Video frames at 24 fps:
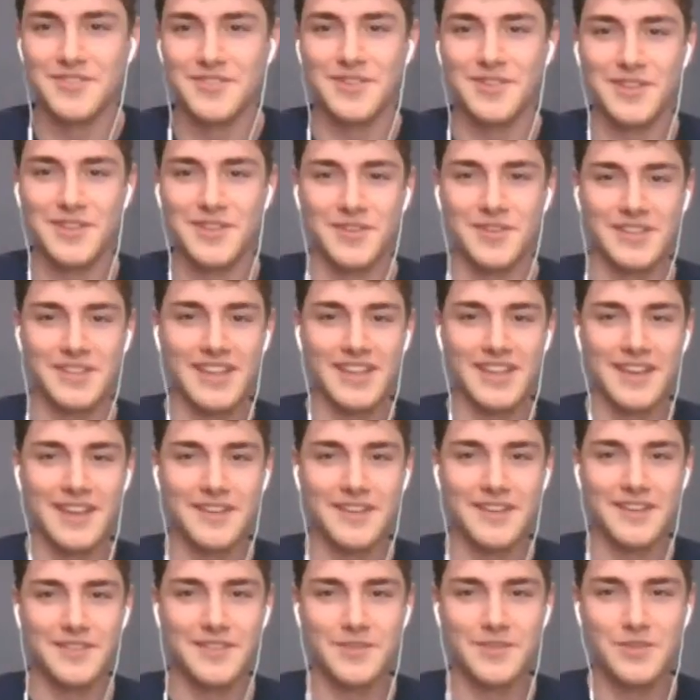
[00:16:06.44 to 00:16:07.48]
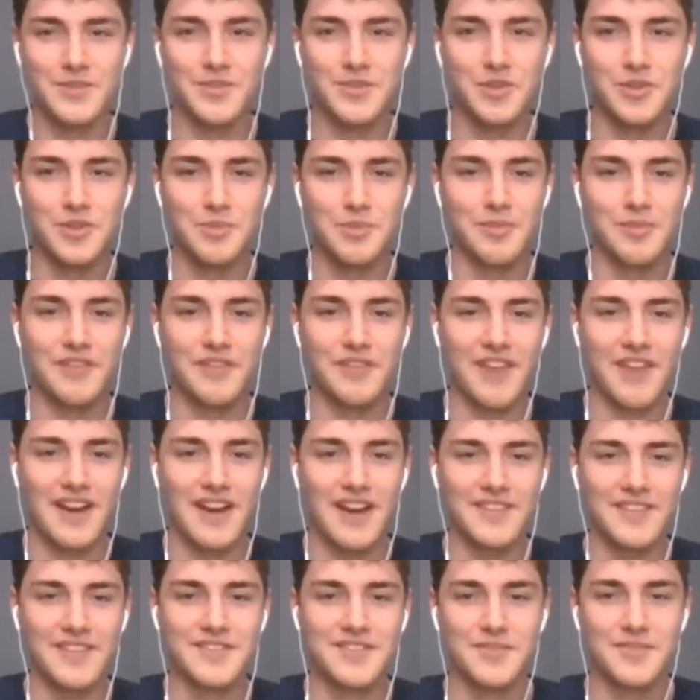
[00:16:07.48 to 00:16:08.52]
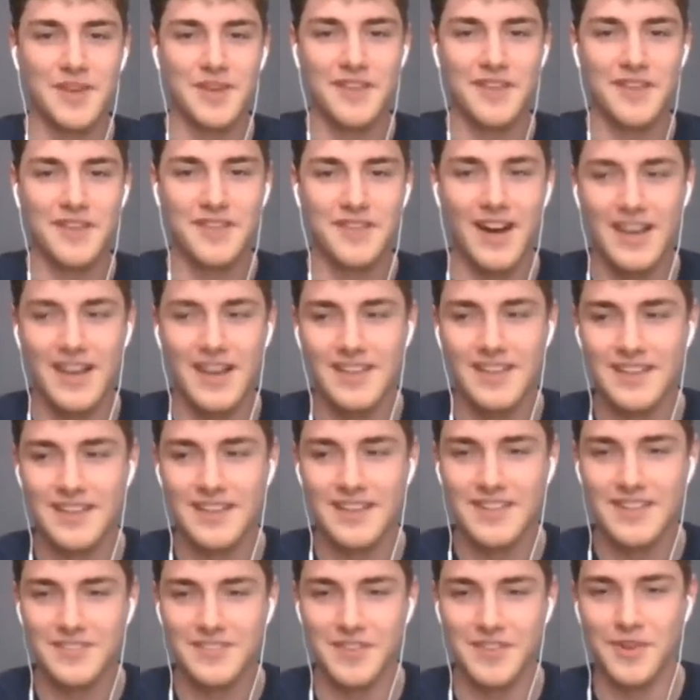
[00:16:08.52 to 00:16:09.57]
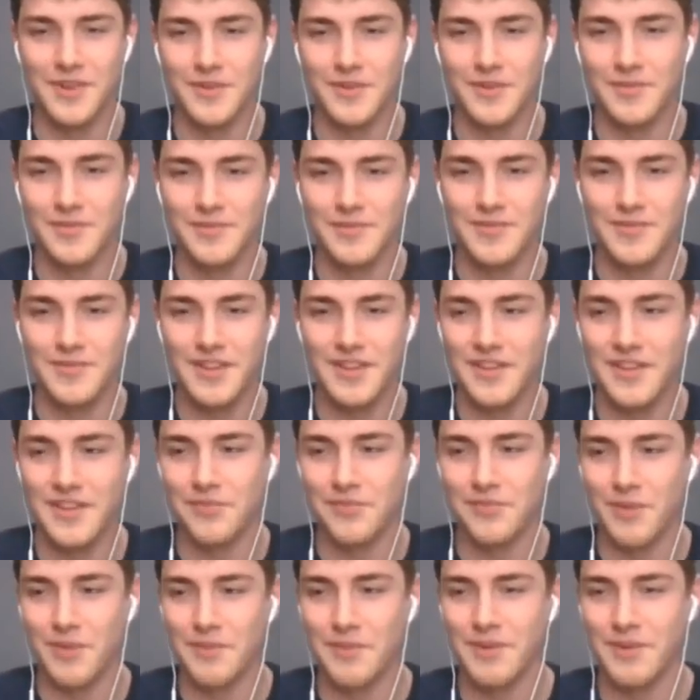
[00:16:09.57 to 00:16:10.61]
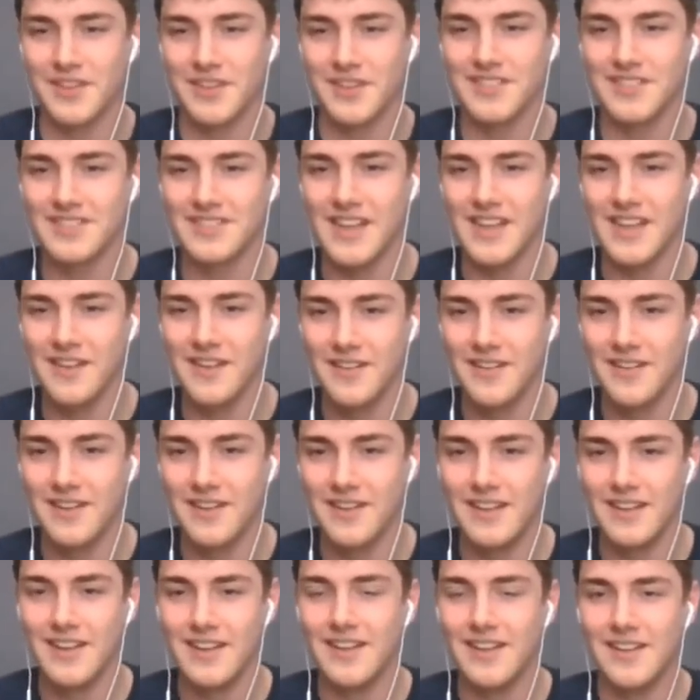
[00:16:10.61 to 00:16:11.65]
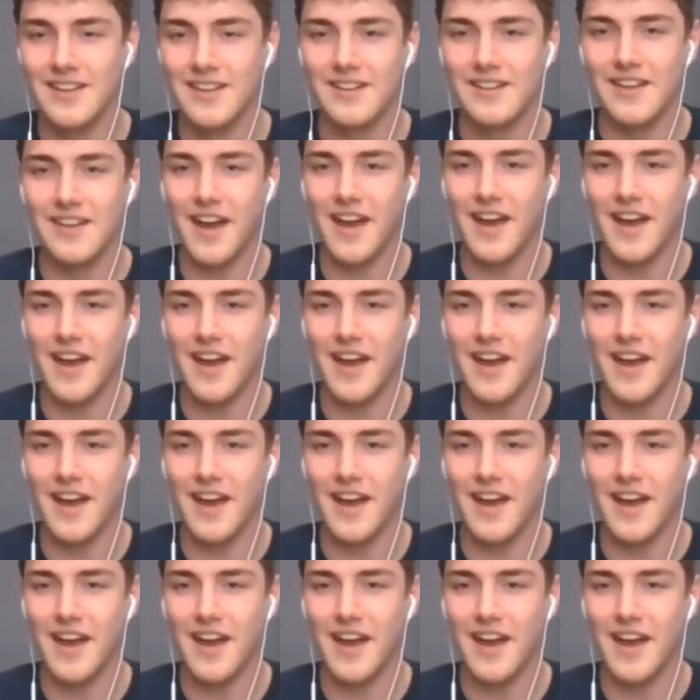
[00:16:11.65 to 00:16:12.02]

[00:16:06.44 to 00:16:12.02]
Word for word: only like two providers of Wi-Fi. So if In one person's out, I,